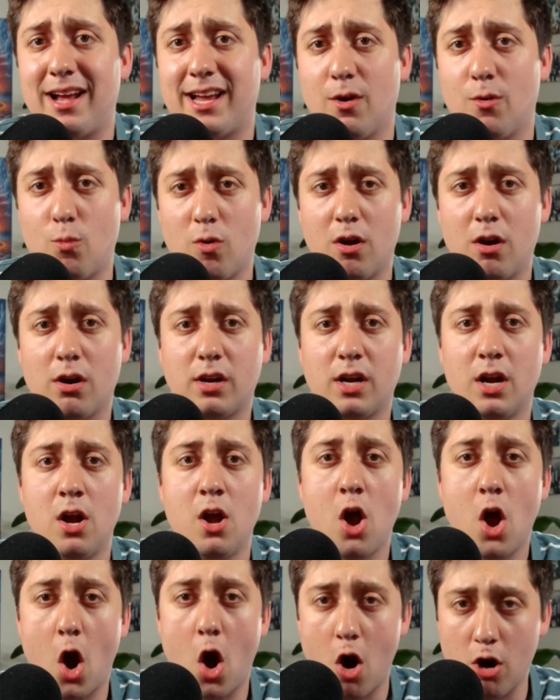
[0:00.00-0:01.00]
at work,
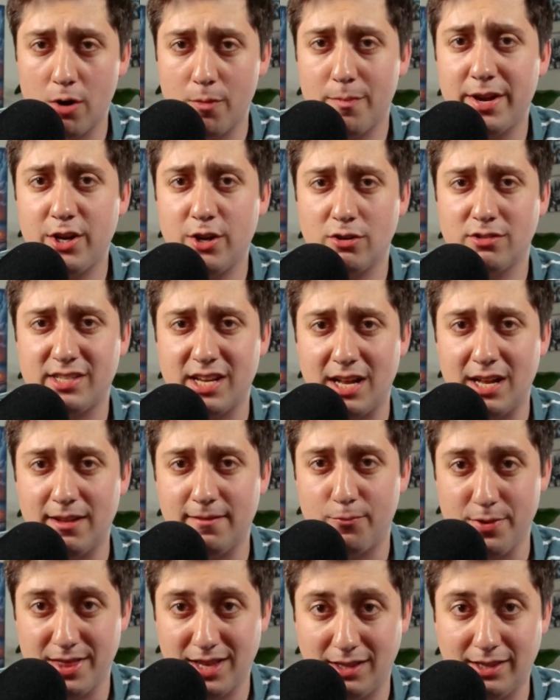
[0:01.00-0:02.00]
arming yourself
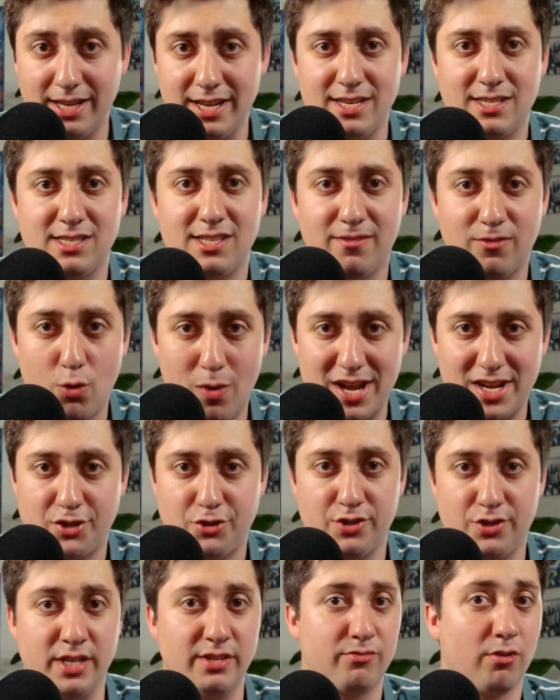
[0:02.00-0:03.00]
with a list of
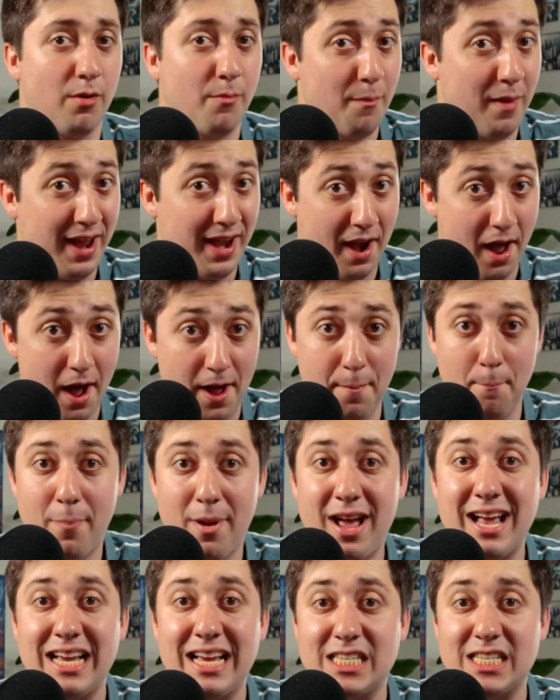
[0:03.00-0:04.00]
questions from an
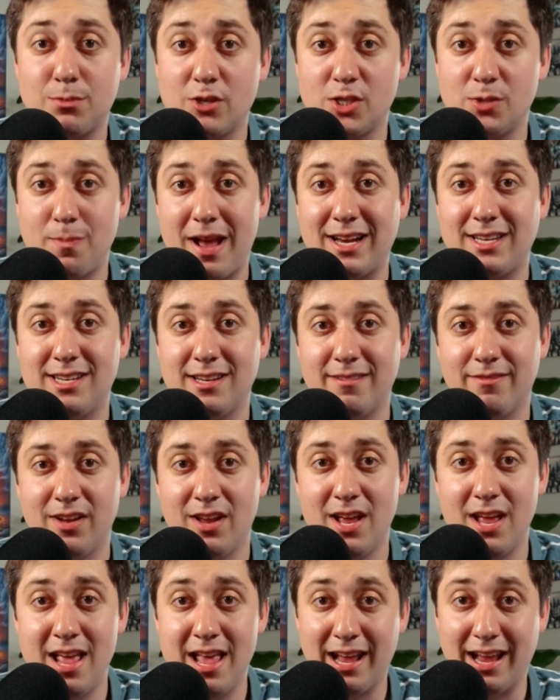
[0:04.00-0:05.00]
unbiased perspective
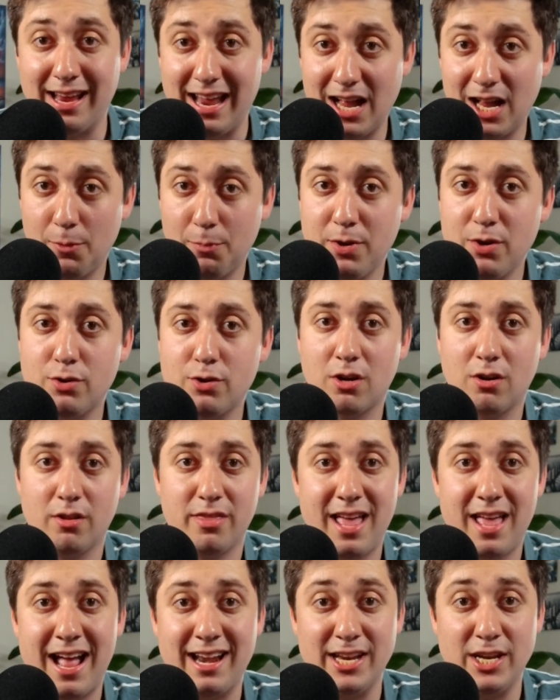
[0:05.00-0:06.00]
can help you turn
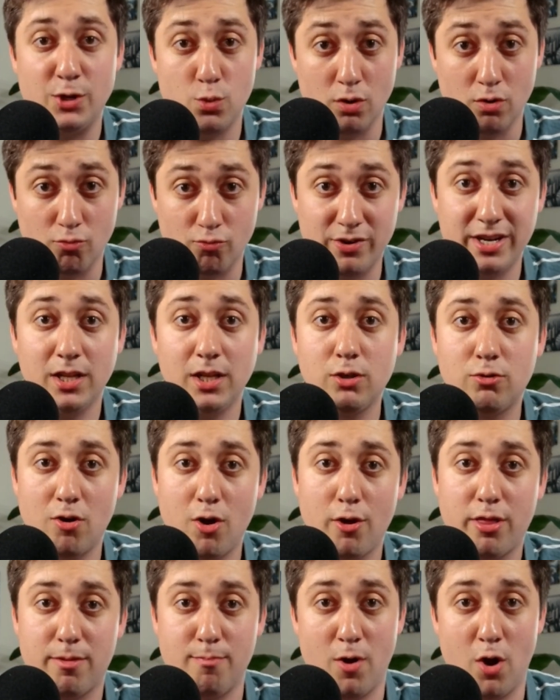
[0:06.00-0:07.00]
that into a real
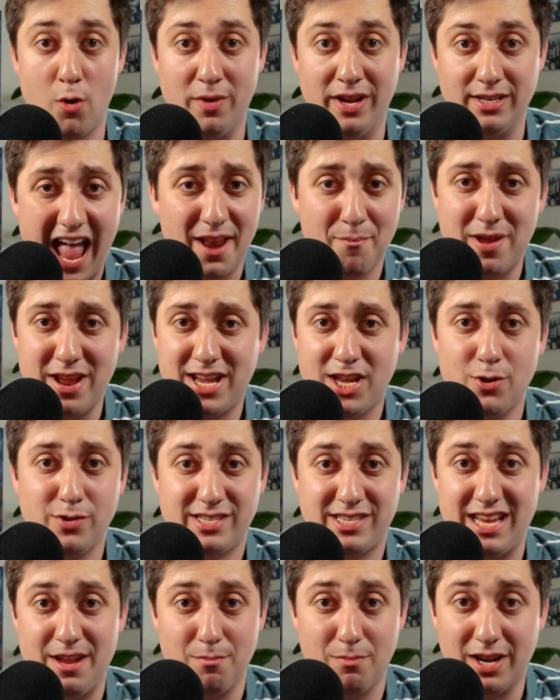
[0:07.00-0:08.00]
growth moment and make you
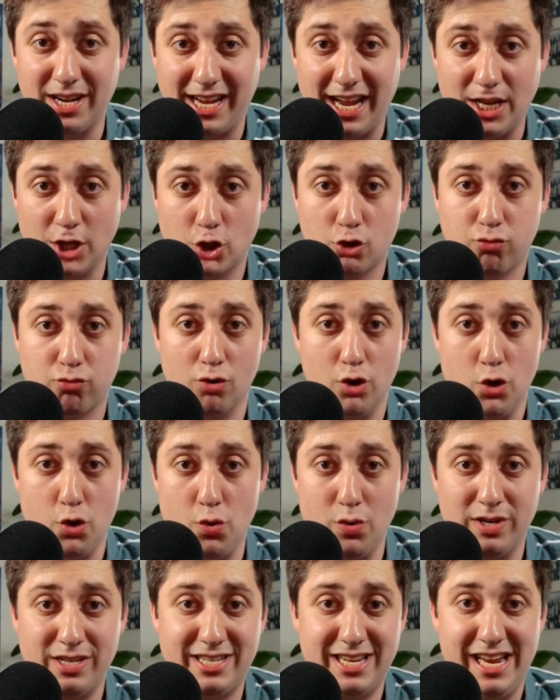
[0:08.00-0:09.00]
seem like a true
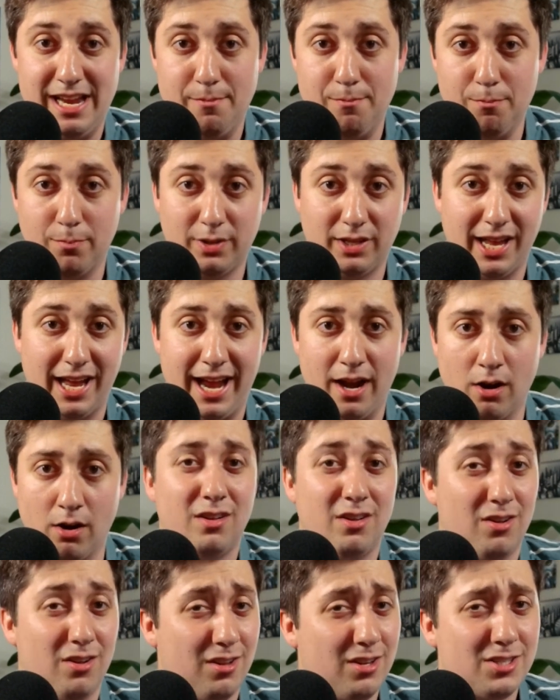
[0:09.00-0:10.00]
team player.
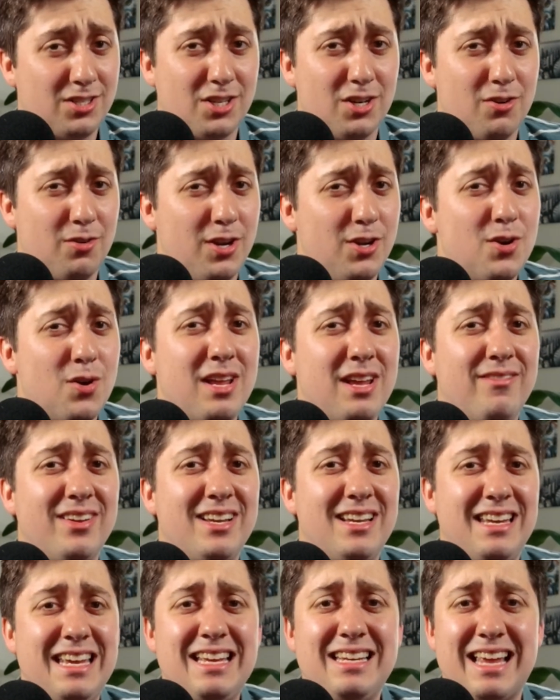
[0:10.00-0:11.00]
Also, you don't even
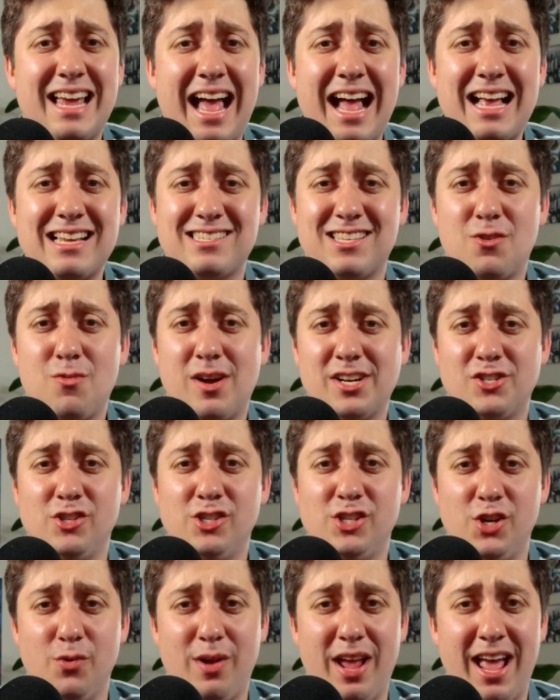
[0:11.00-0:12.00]
need to ask the questions
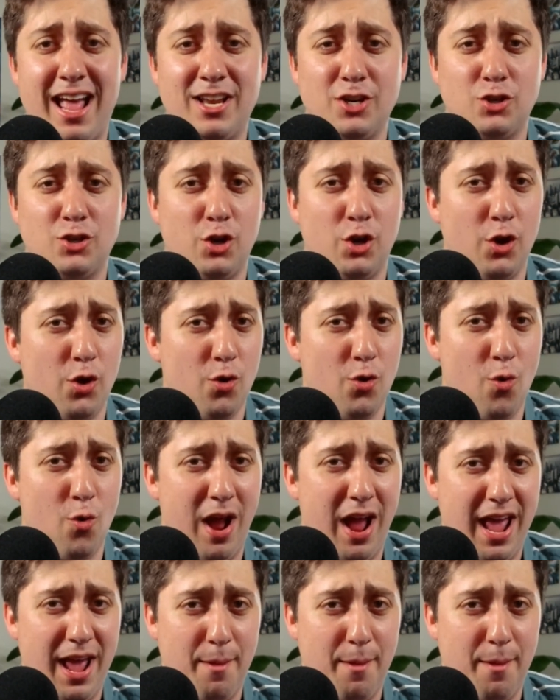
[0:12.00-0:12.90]
you get to a